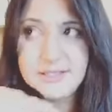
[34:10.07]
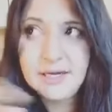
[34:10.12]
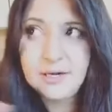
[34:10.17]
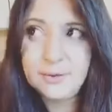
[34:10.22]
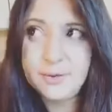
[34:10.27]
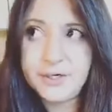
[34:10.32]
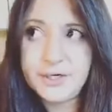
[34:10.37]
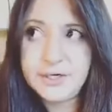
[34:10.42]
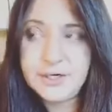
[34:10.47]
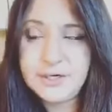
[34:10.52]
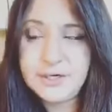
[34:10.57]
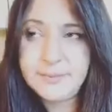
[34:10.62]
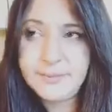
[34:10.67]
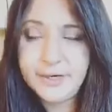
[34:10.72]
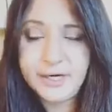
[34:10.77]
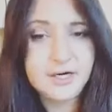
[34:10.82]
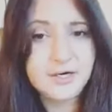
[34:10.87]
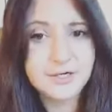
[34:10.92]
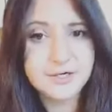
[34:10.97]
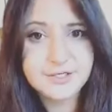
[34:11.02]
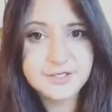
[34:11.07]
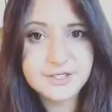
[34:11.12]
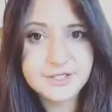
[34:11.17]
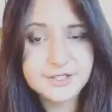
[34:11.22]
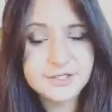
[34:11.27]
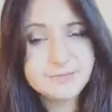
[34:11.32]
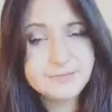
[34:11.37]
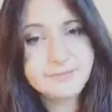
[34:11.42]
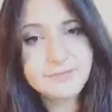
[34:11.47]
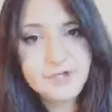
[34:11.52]
that were
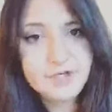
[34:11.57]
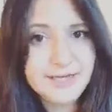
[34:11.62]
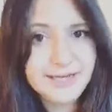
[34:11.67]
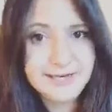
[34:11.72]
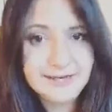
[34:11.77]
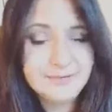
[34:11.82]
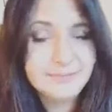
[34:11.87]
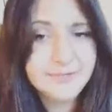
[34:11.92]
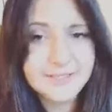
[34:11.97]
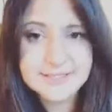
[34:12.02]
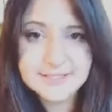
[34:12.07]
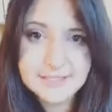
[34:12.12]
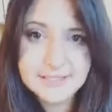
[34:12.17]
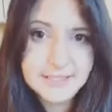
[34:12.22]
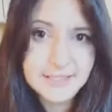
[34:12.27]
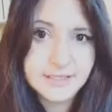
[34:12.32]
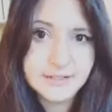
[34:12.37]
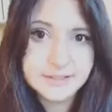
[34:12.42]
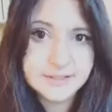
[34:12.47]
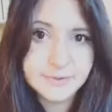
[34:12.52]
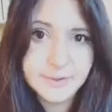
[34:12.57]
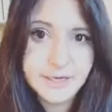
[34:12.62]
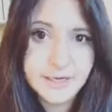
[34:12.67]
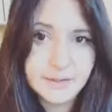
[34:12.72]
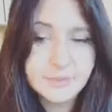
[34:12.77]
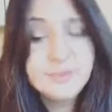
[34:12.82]
passed unanimously as well?